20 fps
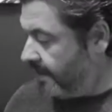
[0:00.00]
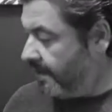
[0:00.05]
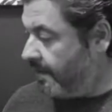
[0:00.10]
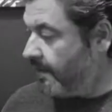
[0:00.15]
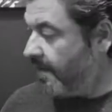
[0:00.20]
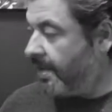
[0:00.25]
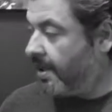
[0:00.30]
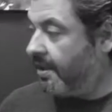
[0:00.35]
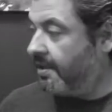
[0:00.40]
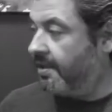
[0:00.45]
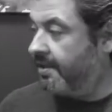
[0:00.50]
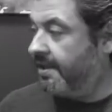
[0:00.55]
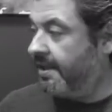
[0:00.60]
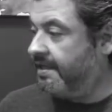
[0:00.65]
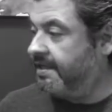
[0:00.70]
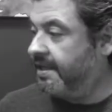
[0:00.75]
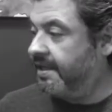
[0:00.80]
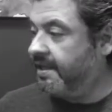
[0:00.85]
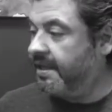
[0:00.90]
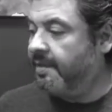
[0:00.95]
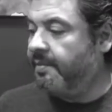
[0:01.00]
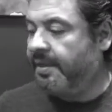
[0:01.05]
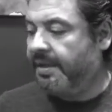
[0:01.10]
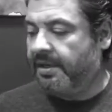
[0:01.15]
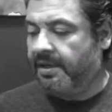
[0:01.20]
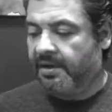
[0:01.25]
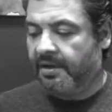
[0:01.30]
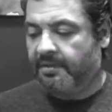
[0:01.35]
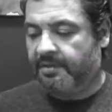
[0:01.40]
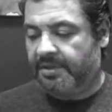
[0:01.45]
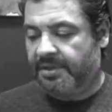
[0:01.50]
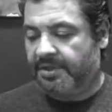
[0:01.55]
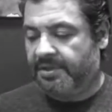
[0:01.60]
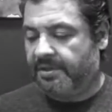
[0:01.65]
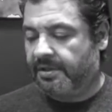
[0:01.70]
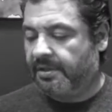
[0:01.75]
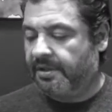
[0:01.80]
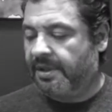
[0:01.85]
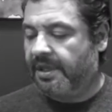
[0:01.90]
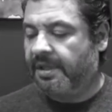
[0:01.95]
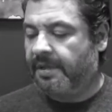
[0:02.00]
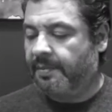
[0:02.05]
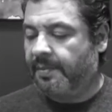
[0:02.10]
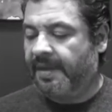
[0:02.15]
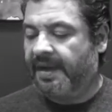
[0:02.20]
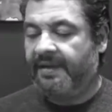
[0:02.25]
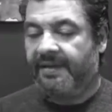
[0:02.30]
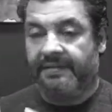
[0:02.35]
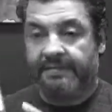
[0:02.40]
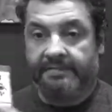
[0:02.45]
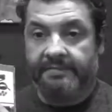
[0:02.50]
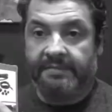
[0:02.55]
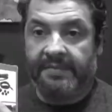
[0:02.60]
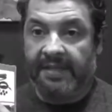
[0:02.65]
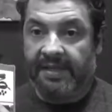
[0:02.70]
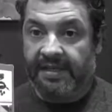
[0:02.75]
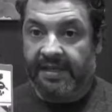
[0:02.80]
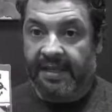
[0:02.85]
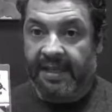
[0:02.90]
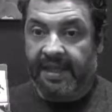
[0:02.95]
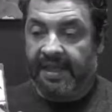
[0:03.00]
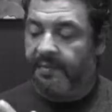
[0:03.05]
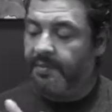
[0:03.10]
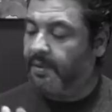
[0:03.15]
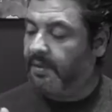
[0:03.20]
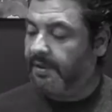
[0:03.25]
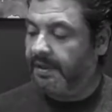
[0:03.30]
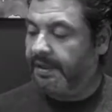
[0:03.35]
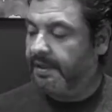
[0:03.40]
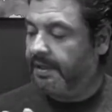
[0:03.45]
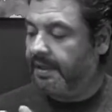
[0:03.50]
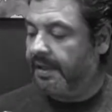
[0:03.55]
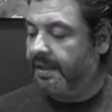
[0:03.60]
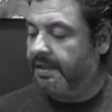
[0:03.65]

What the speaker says: about all the things that come in here. I was just looking to buy a cable and